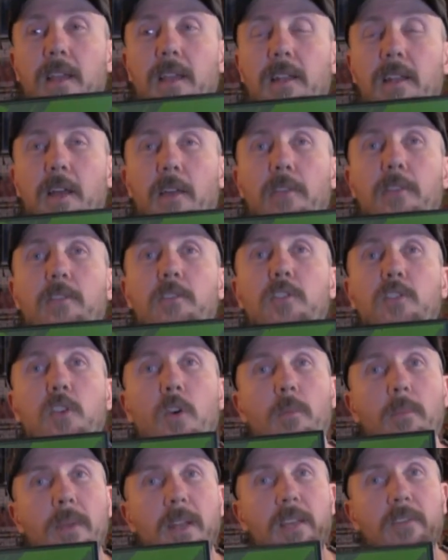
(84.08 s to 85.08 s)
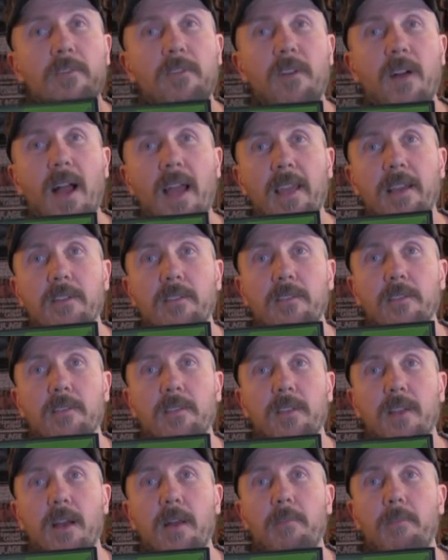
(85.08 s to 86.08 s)
Now there's so many
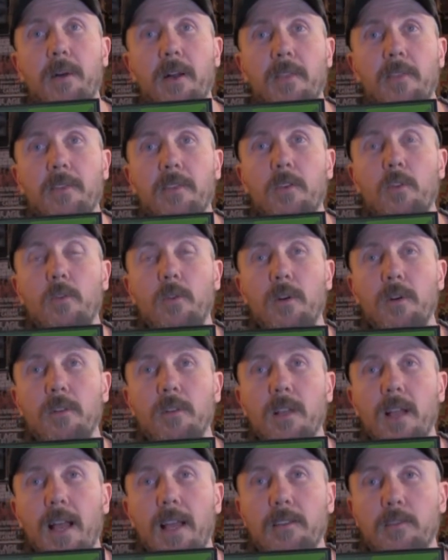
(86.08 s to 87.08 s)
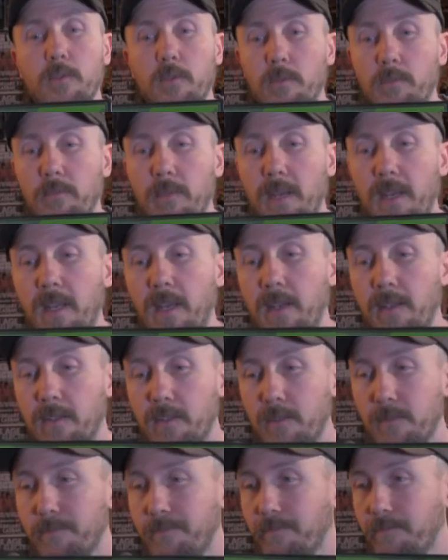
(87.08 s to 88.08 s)
files up on the Google Classroom
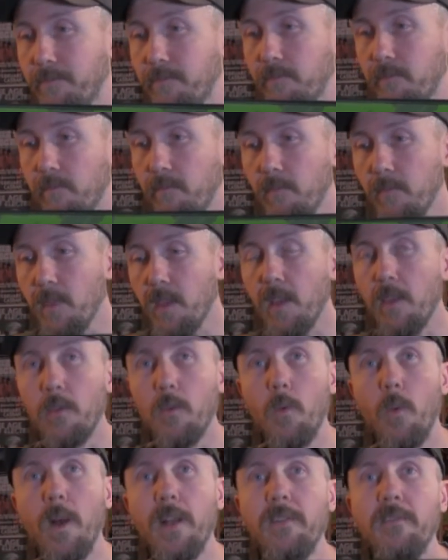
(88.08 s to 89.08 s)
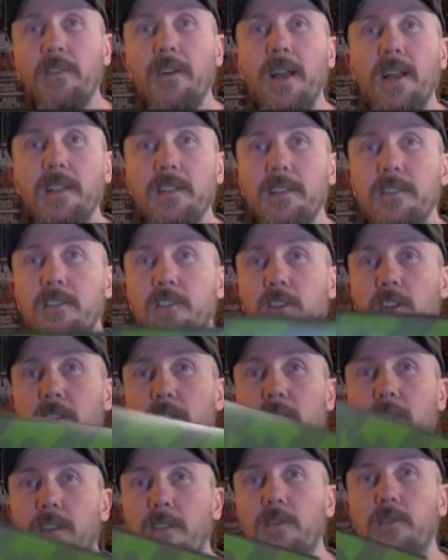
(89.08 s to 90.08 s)
because the one file is
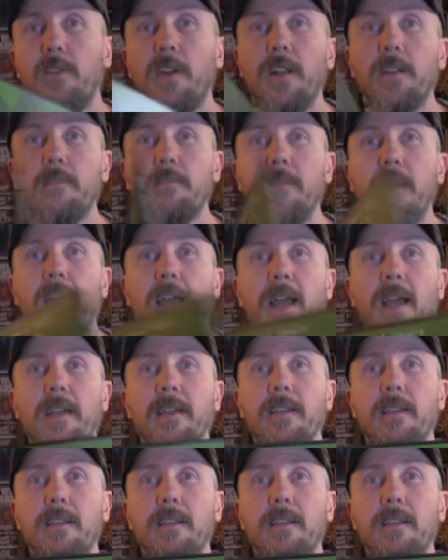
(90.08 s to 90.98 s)
just this front and back.